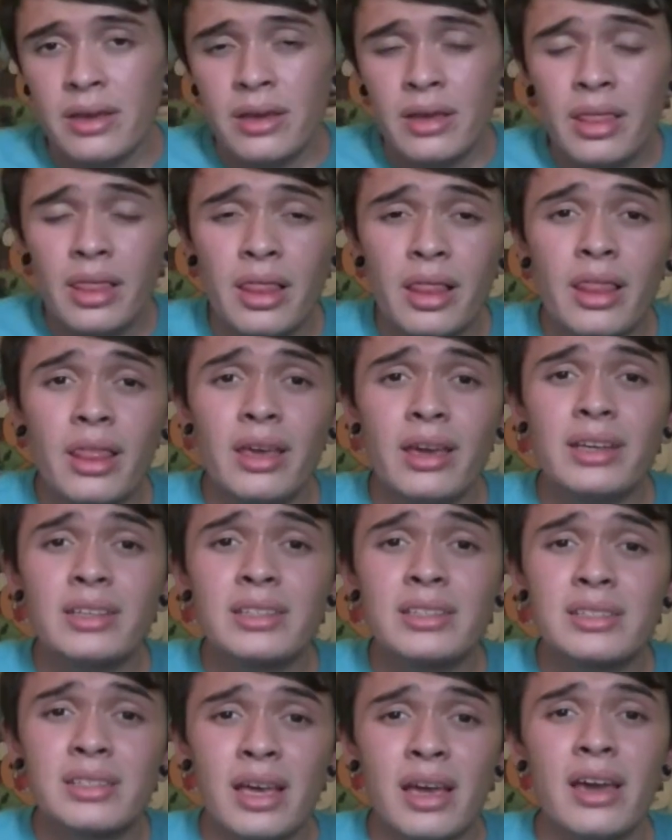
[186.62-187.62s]
They
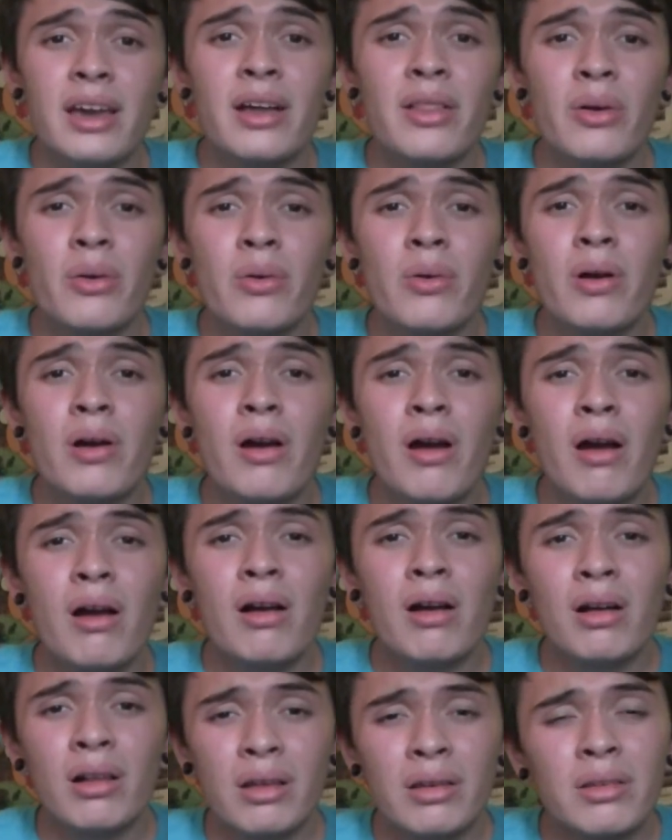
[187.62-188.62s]
say the
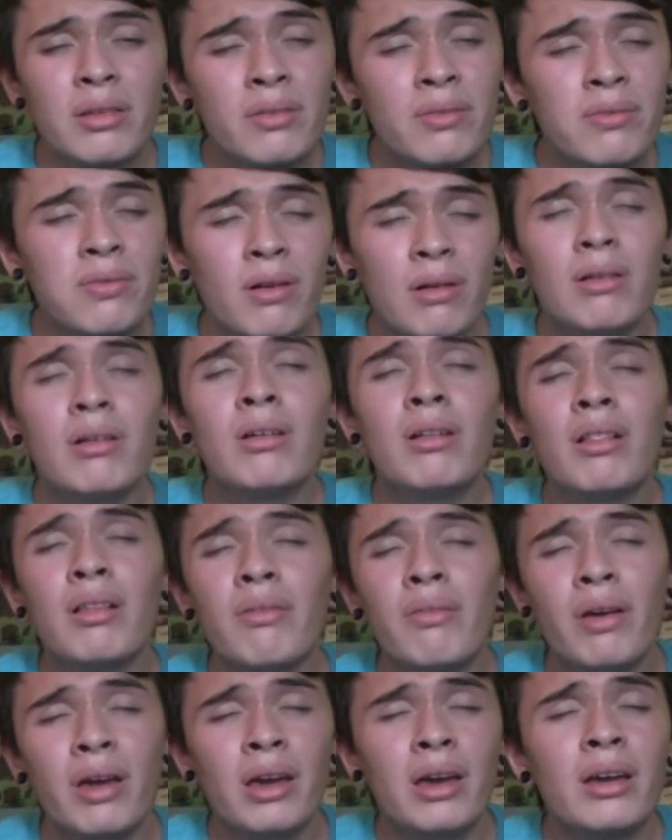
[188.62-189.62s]
world is full
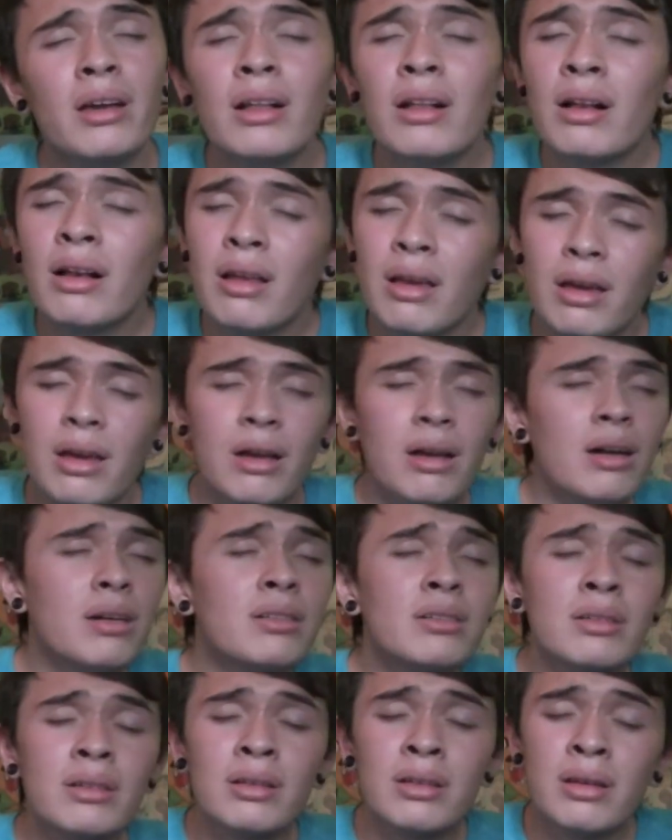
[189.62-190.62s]
of
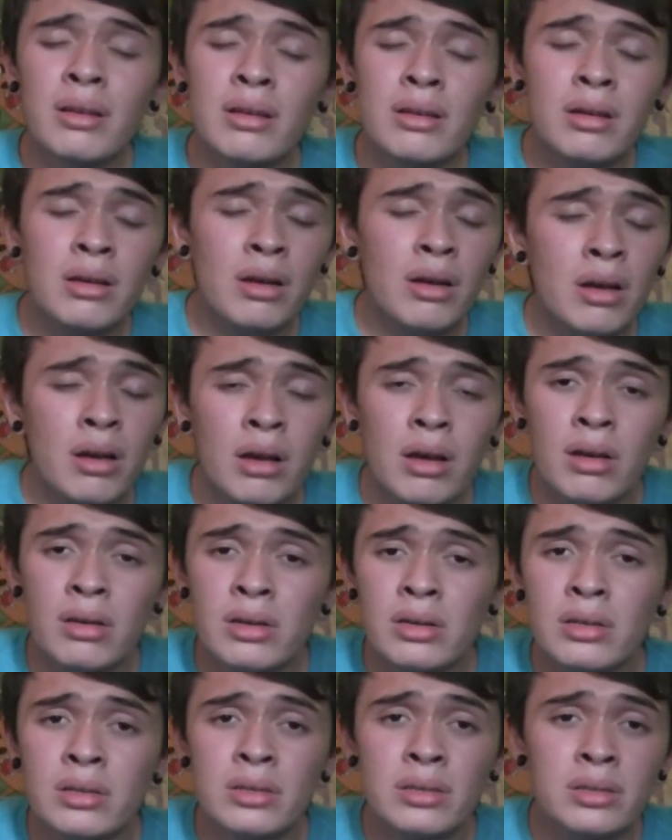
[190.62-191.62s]

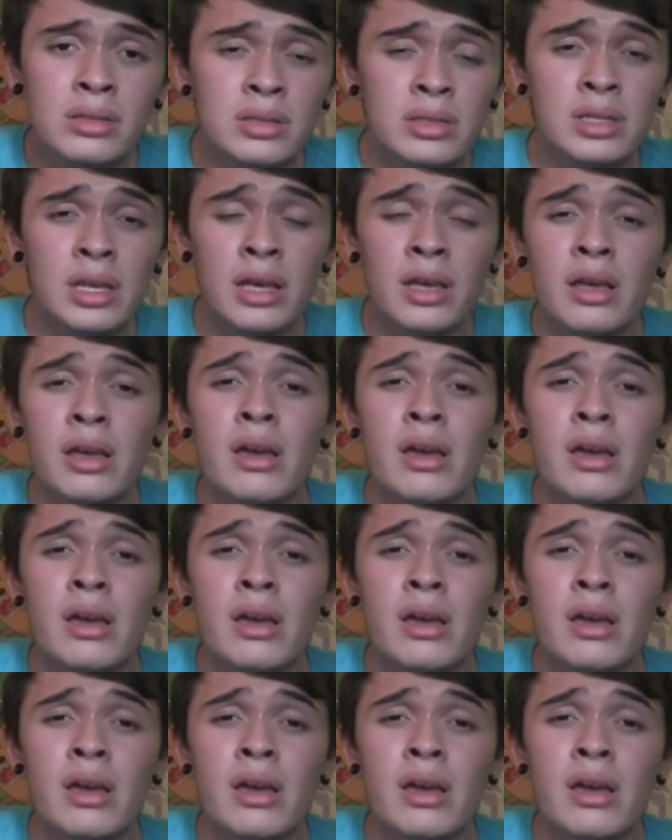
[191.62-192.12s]
aliens.